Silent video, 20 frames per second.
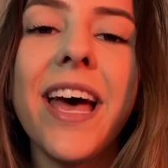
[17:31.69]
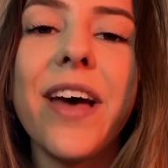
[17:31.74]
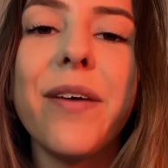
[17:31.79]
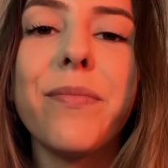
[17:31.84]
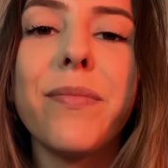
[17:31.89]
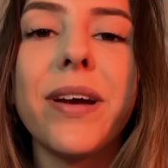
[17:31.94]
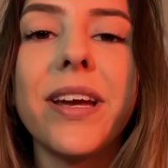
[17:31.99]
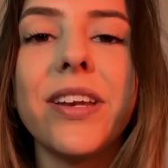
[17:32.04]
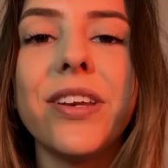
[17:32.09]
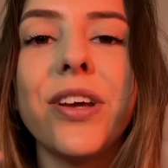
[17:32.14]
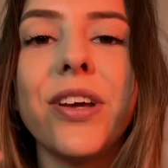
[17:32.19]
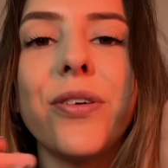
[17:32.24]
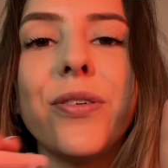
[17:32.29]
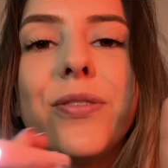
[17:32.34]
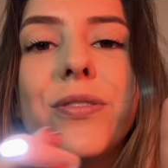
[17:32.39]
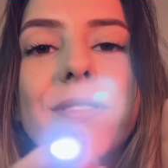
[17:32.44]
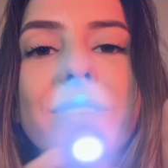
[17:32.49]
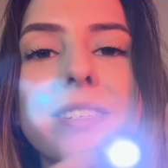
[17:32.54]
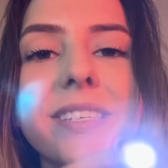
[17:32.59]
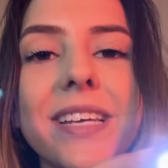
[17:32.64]
and my
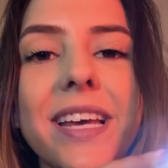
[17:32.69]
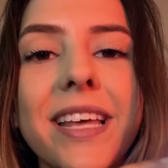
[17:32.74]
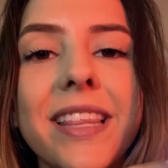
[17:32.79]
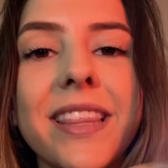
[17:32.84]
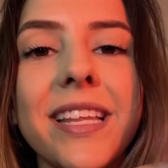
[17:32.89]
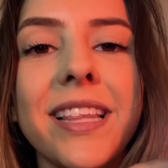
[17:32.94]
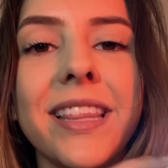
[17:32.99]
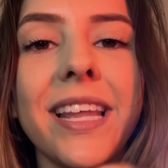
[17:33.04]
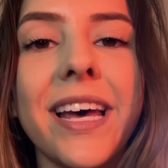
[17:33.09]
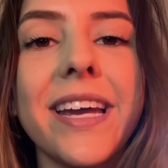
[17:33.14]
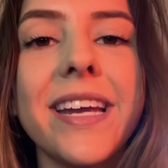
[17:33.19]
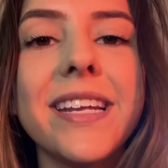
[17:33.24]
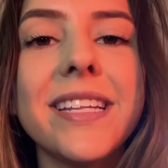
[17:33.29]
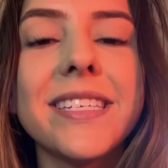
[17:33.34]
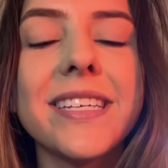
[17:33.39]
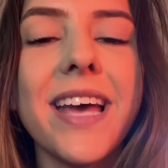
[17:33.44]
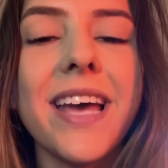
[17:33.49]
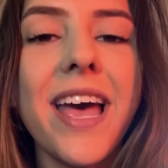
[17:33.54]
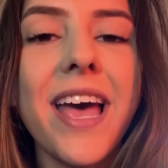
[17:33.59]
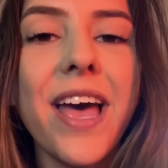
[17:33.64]
nose and the
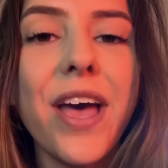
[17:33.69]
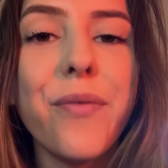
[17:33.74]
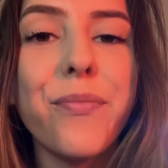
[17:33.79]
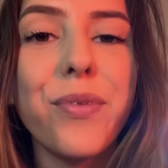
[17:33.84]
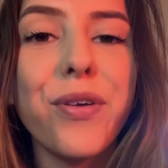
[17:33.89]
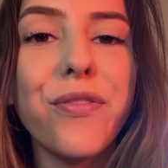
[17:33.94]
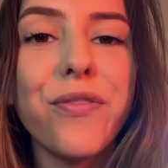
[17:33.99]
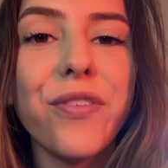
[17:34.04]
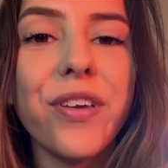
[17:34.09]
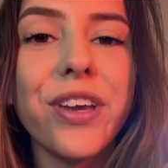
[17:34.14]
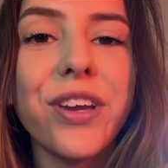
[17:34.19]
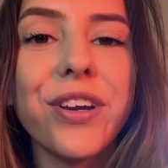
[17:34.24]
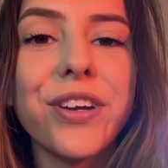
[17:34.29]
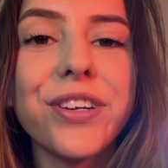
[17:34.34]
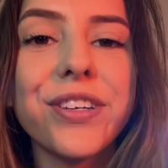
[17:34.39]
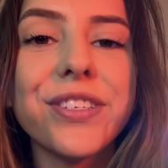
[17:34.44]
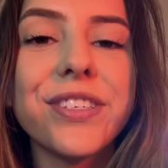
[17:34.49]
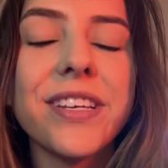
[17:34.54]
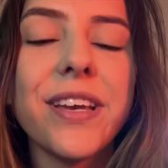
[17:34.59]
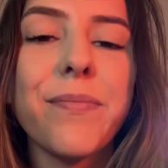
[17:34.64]
light and my
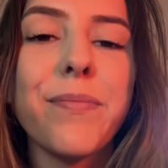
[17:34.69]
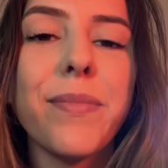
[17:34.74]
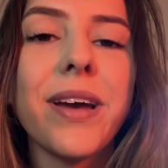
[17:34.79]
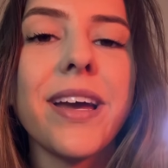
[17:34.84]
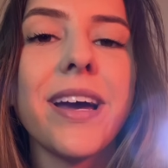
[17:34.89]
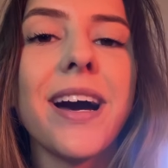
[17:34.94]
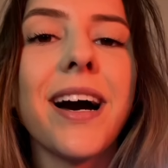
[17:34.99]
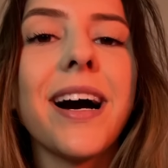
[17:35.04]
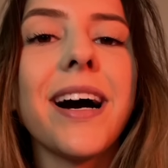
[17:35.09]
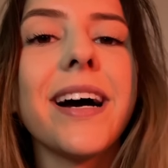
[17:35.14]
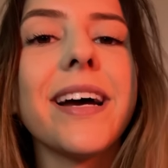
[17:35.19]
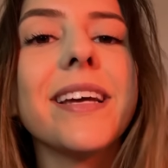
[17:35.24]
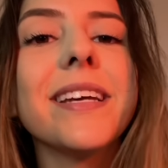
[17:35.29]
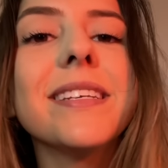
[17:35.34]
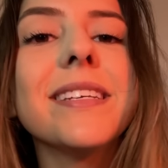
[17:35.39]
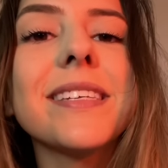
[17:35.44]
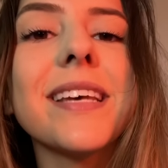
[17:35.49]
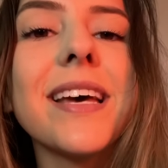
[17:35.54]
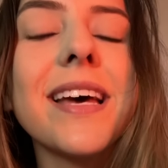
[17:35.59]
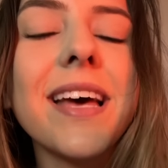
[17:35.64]
fingers and my
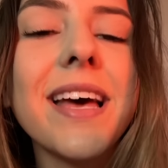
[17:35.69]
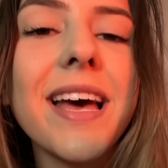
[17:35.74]
eyes